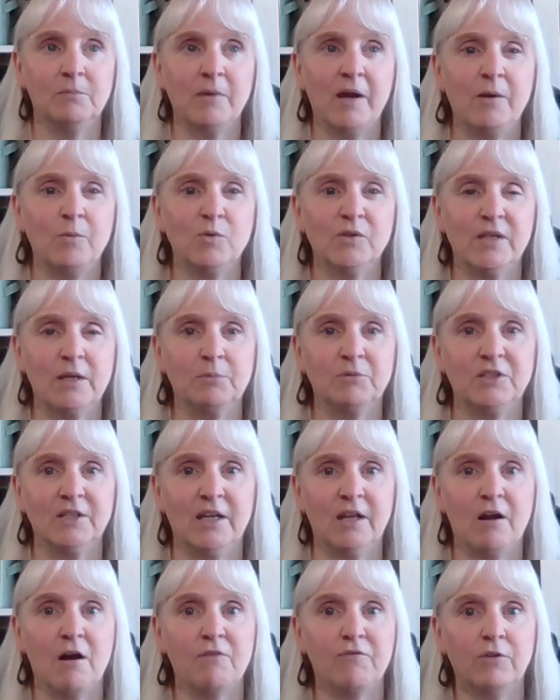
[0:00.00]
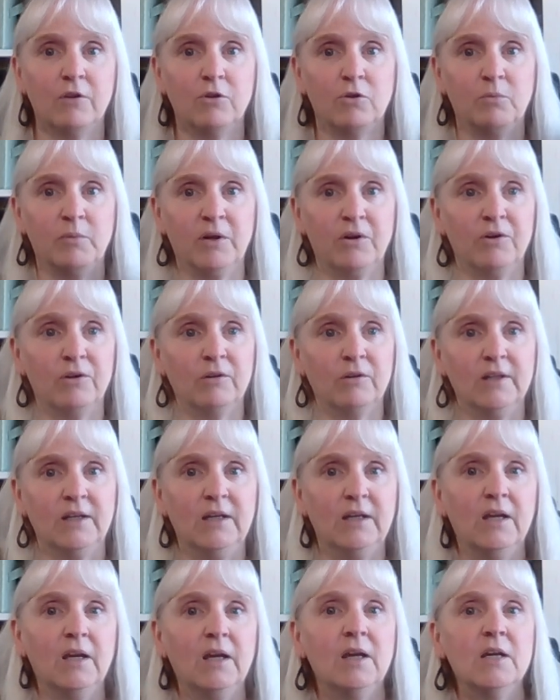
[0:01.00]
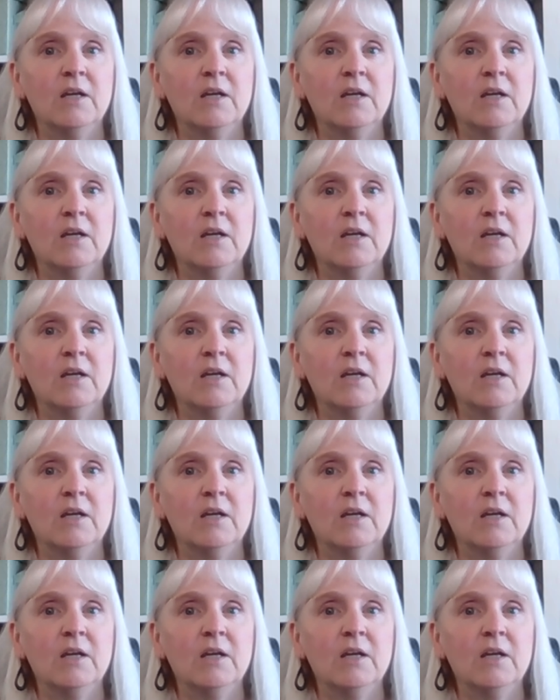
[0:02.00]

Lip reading: I was able to get off a little bit early,